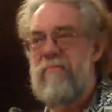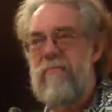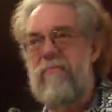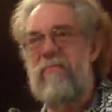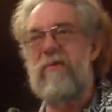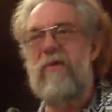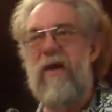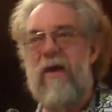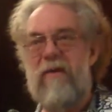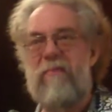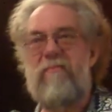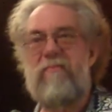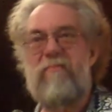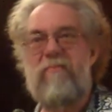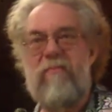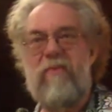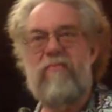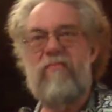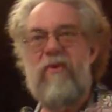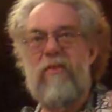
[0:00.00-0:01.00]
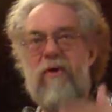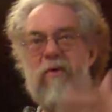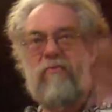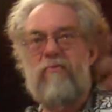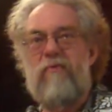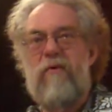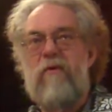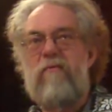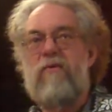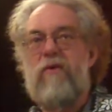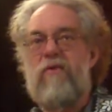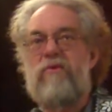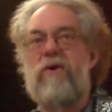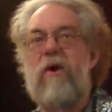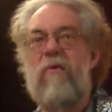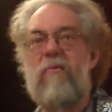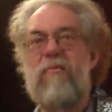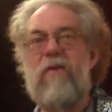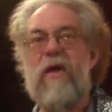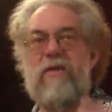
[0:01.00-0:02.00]
Okay, but for those few of you who
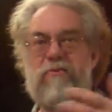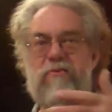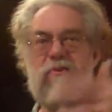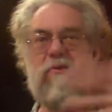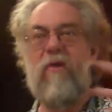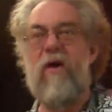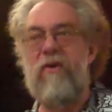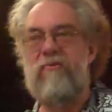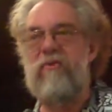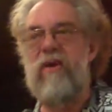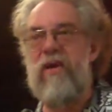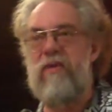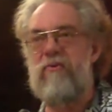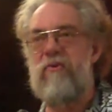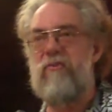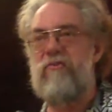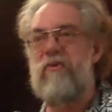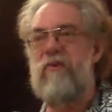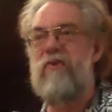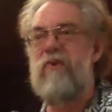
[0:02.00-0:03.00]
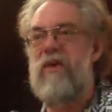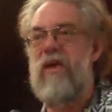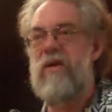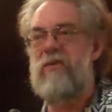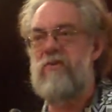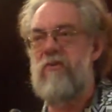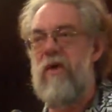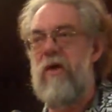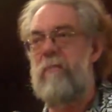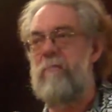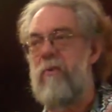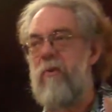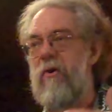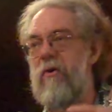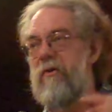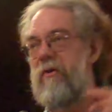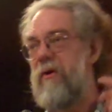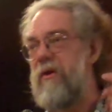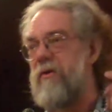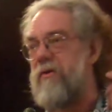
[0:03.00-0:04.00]
don't, that's the Los Angeles International
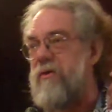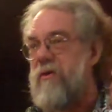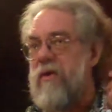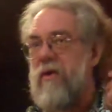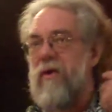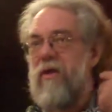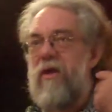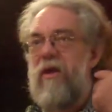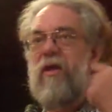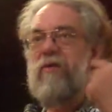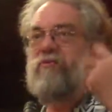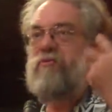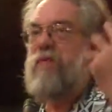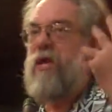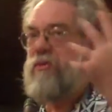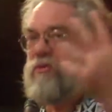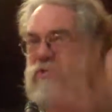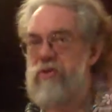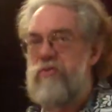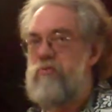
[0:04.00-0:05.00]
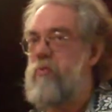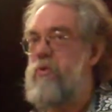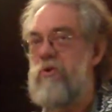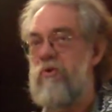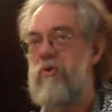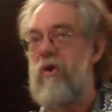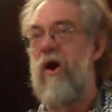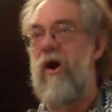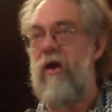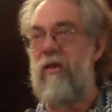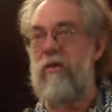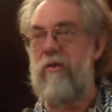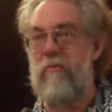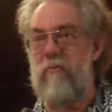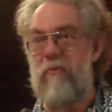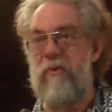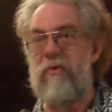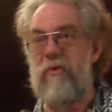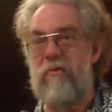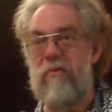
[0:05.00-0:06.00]
Airport, and that's just what you call it
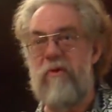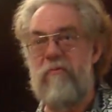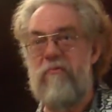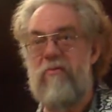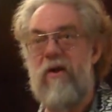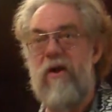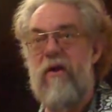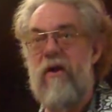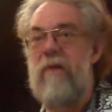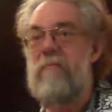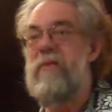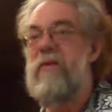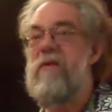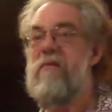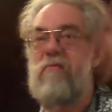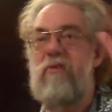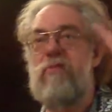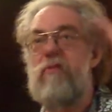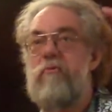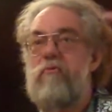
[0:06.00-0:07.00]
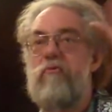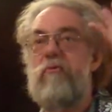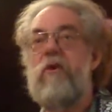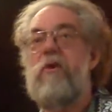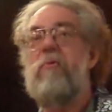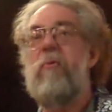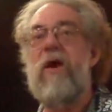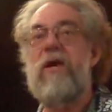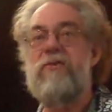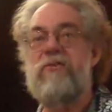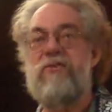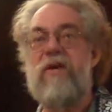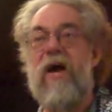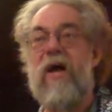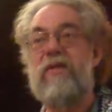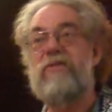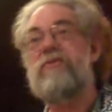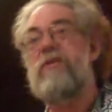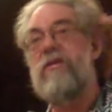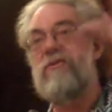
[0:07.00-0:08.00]
when you live there. I mean, even the freeway
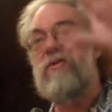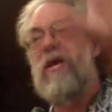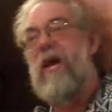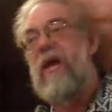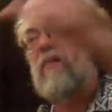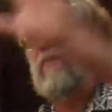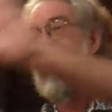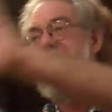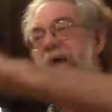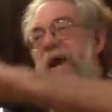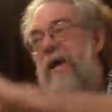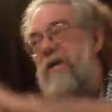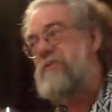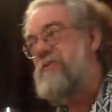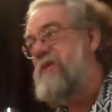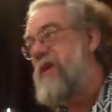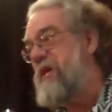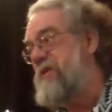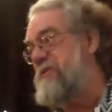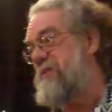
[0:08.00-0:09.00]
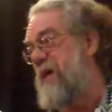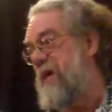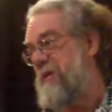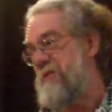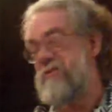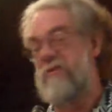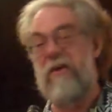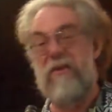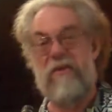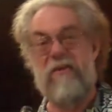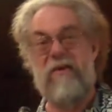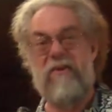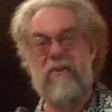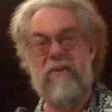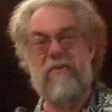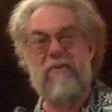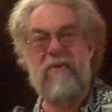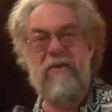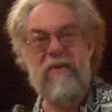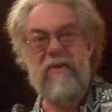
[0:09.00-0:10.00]
sign says LAX next exit. It
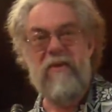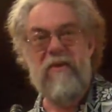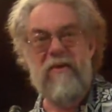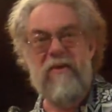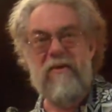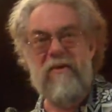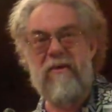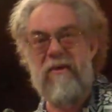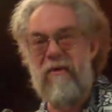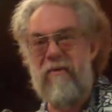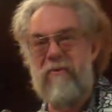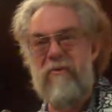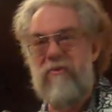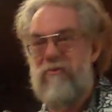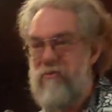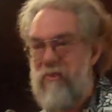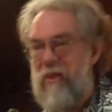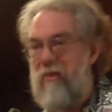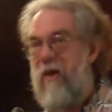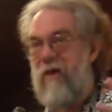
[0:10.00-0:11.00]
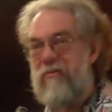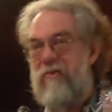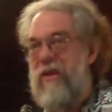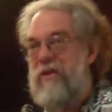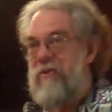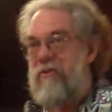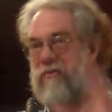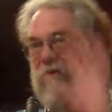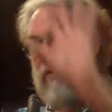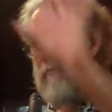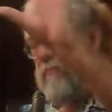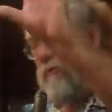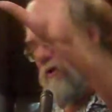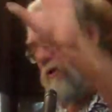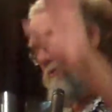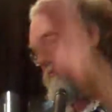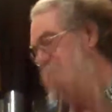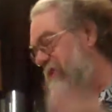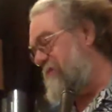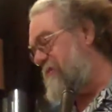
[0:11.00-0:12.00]
doesn't say Los Angeles Airport,
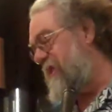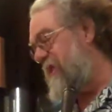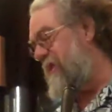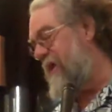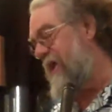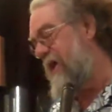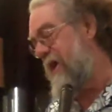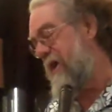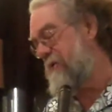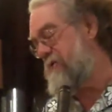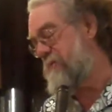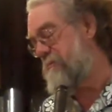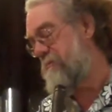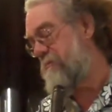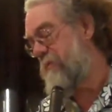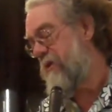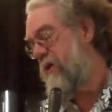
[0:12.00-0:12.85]
it says LAX.